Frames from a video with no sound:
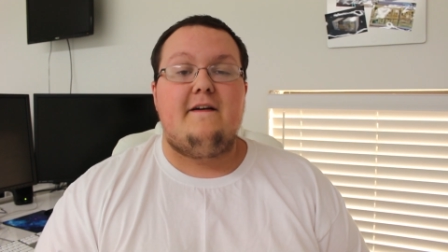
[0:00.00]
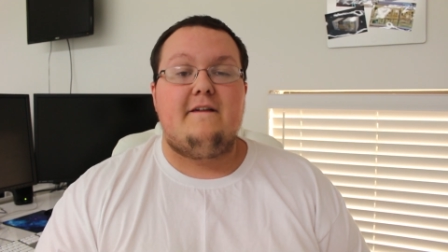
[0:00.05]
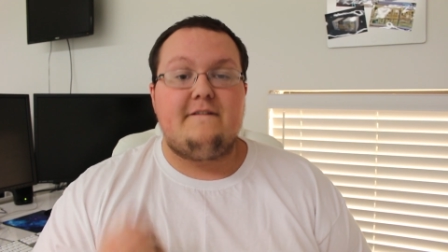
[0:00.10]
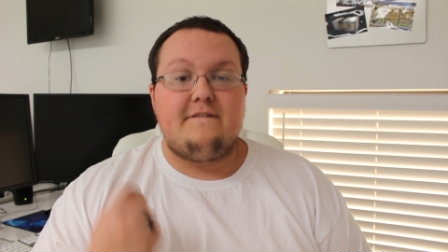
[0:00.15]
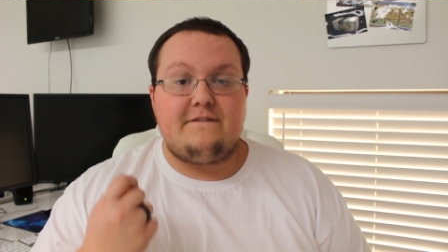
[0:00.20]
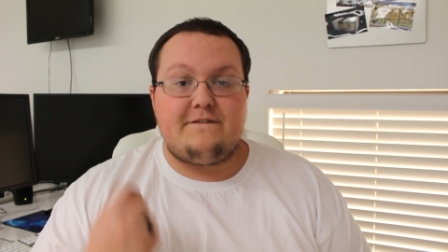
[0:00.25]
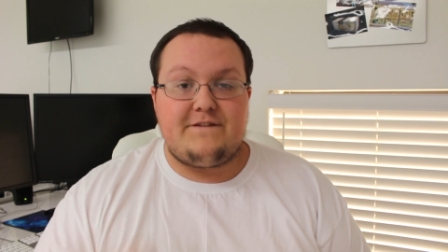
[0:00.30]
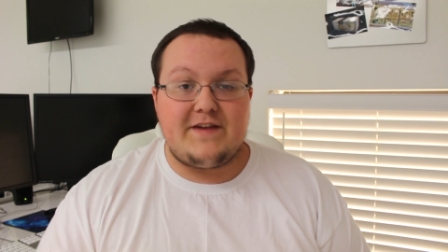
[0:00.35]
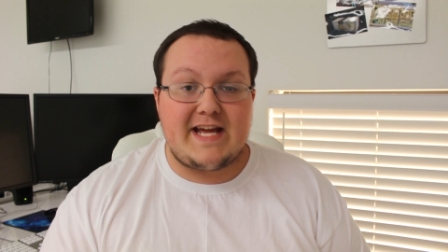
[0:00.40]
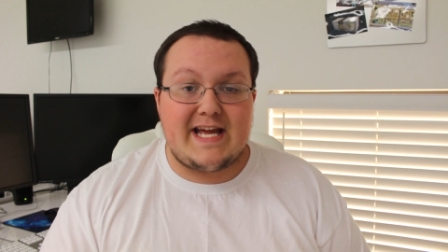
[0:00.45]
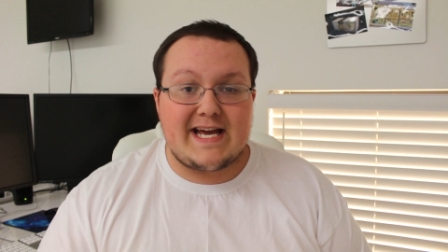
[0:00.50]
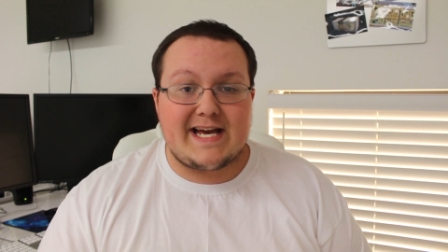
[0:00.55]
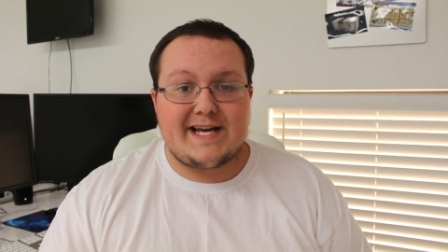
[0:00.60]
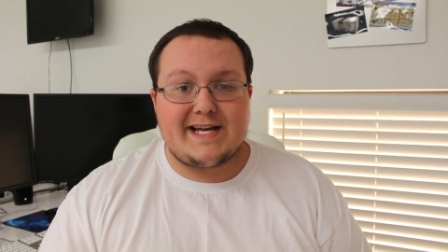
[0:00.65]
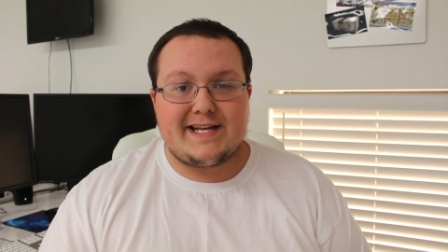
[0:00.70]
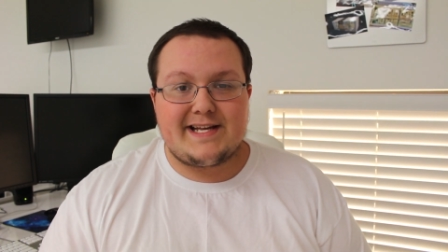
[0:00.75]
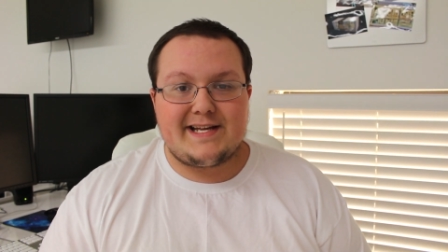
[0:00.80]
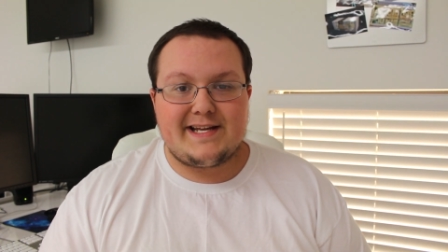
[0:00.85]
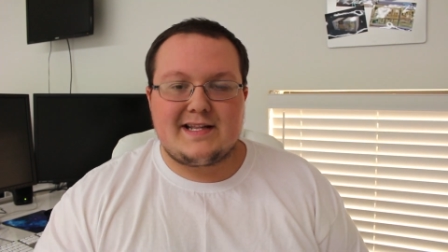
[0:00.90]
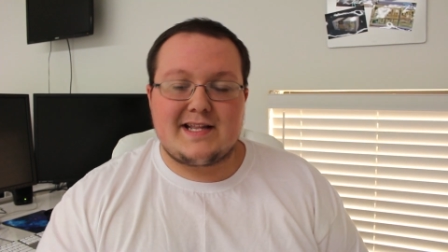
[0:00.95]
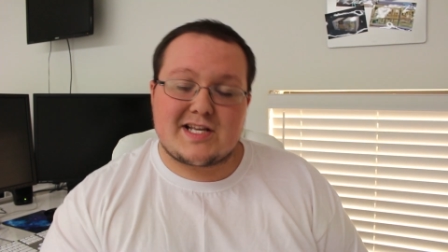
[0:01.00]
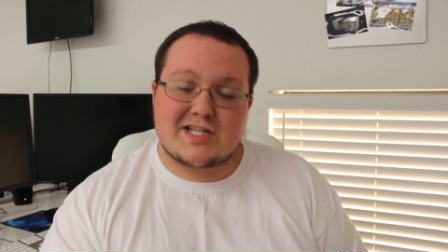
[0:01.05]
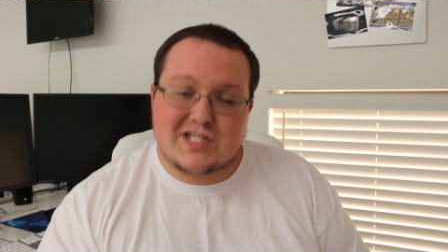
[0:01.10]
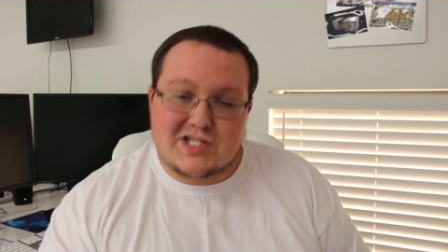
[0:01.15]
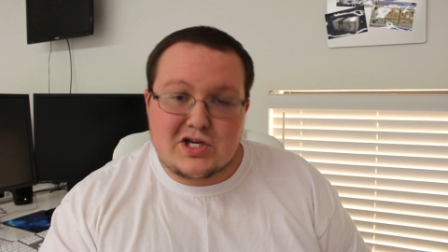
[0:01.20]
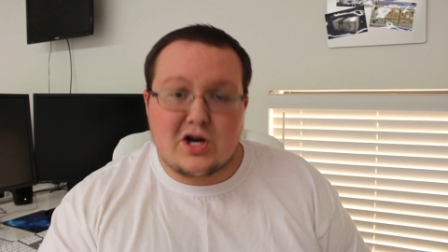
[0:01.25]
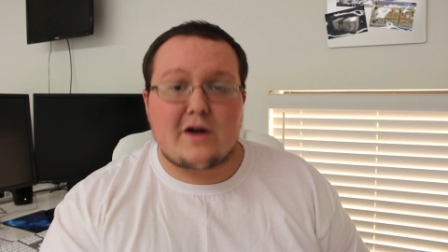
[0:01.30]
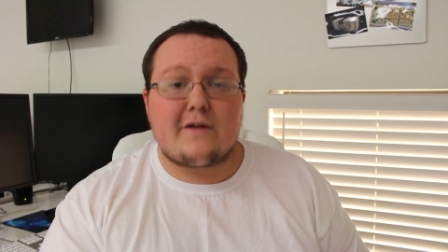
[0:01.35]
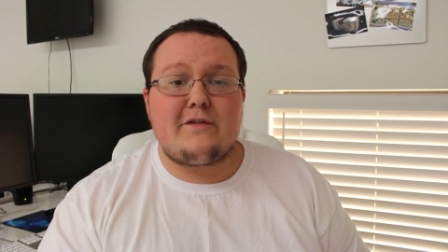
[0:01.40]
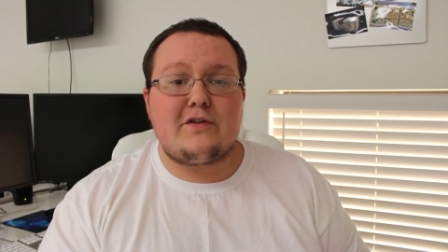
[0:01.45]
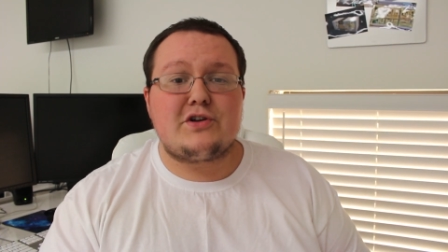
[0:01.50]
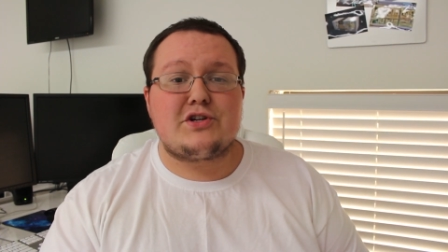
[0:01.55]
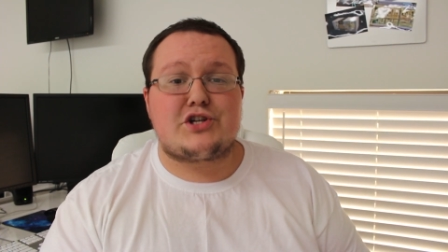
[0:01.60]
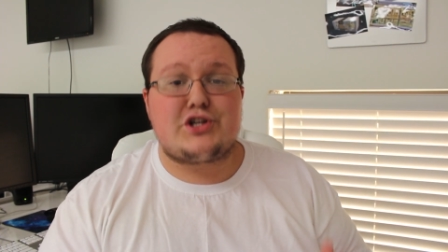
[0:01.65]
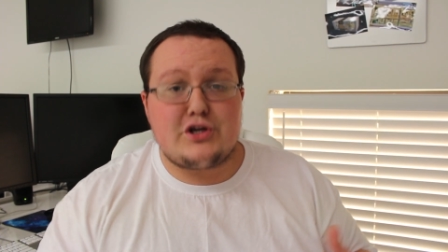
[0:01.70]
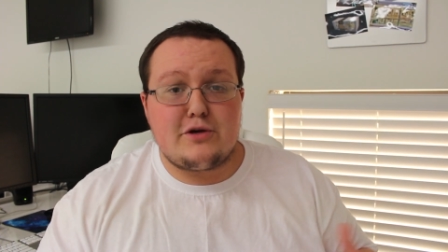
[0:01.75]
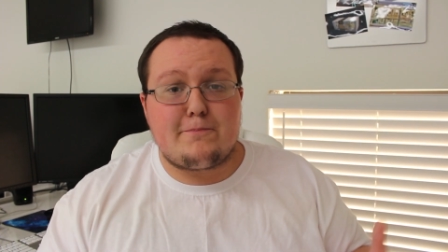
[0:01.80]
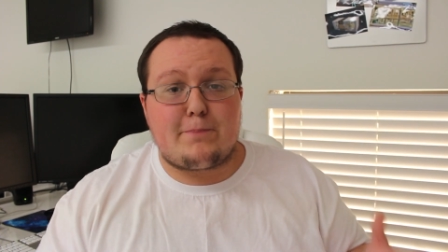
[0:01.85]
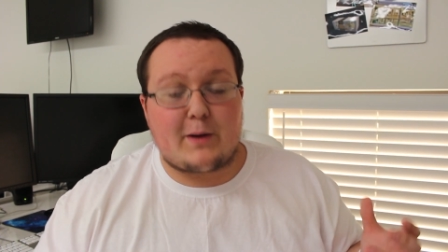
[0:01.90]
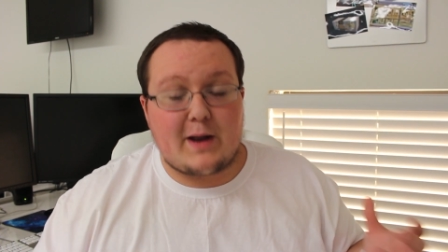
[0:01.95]
via the
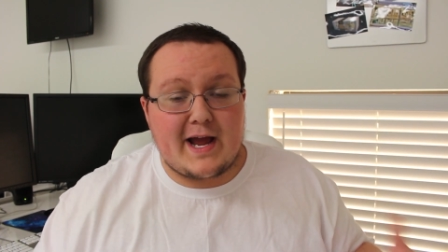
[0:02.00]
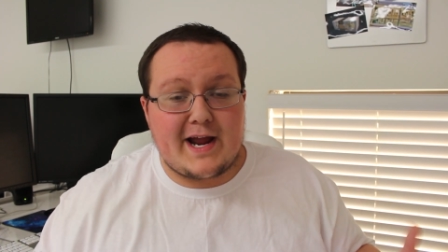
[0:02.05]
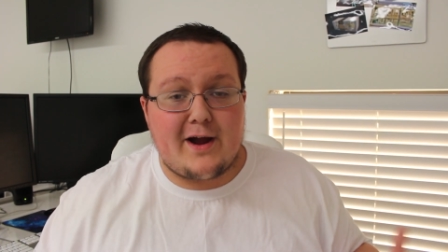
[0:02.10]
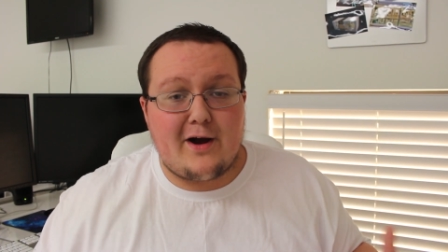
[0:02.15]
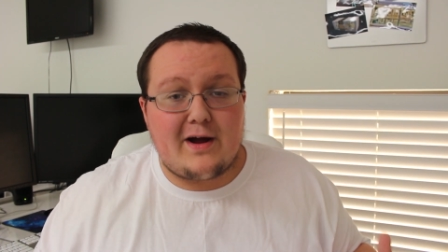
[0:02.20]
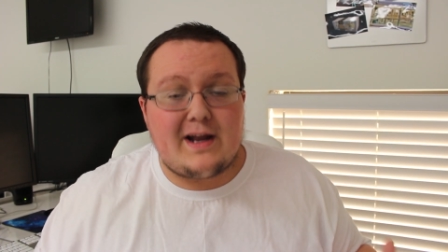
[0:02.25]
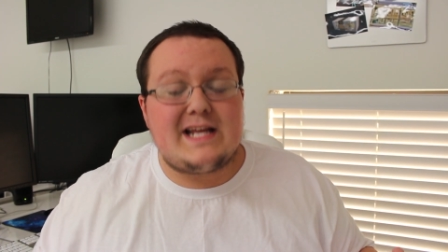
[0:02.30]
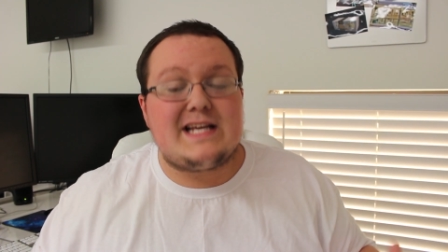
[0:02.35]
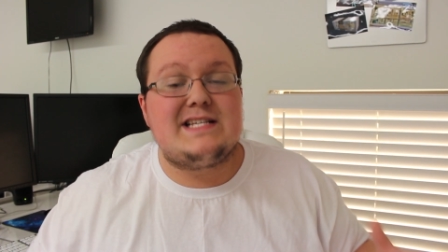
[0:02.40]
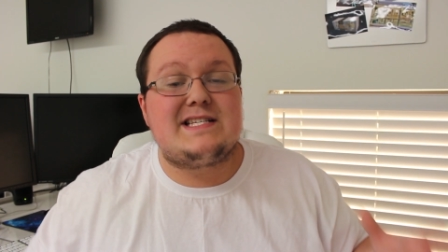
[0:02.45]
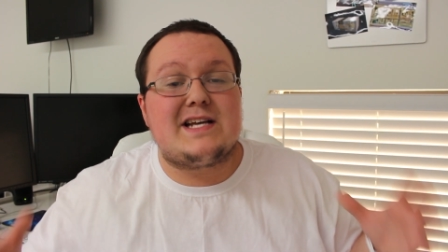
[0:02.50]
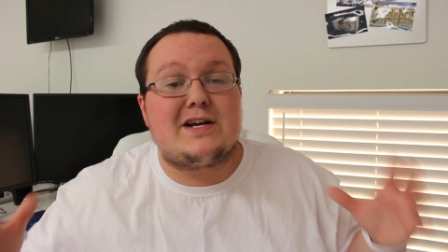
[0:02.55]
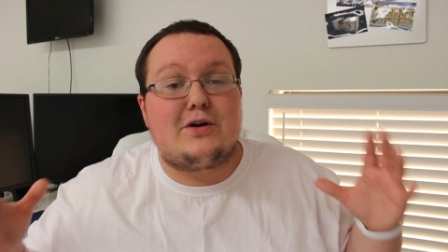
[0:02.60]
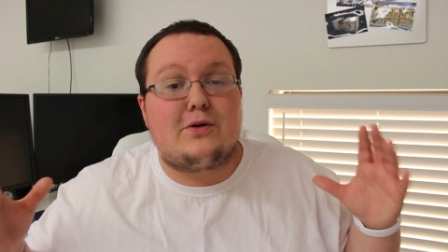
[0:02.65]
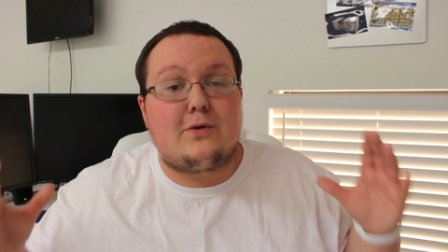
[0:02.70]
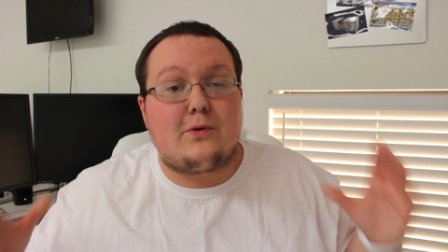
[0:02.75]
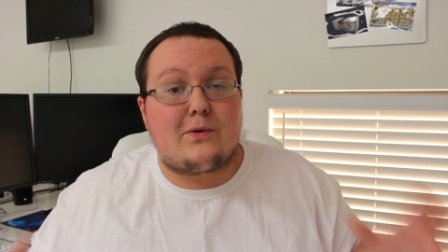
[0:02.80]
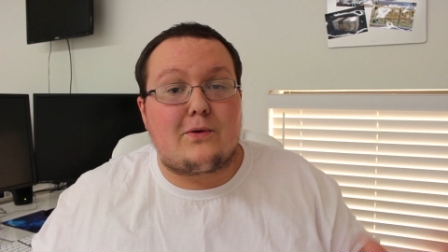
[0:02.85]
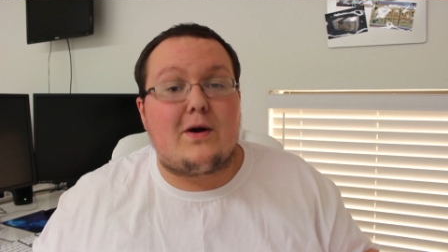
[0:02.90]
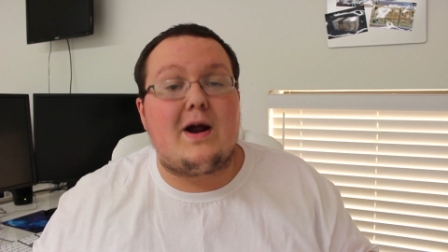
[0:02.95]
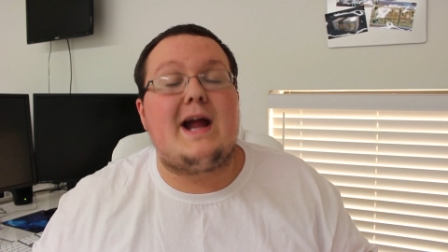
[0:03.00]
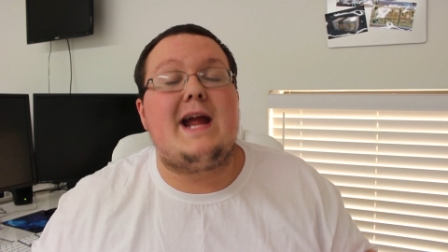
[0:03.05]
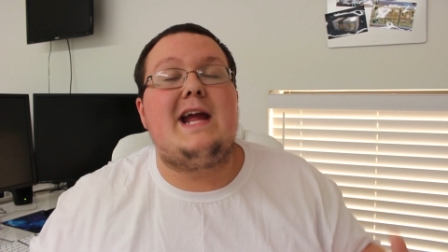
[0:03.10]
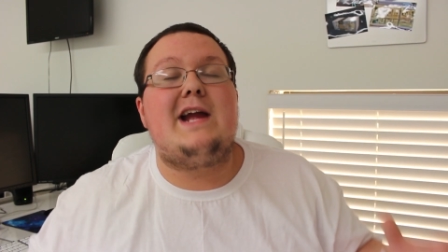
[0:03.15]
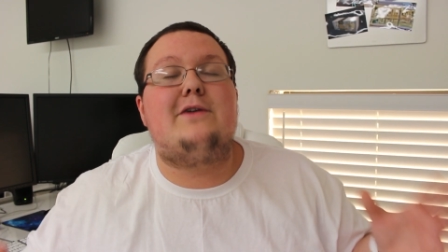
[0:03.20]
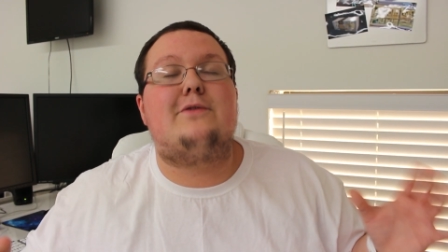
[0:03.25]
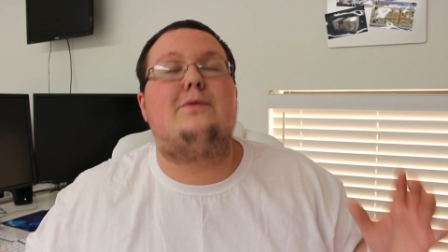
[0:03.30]
servers you play on is a great,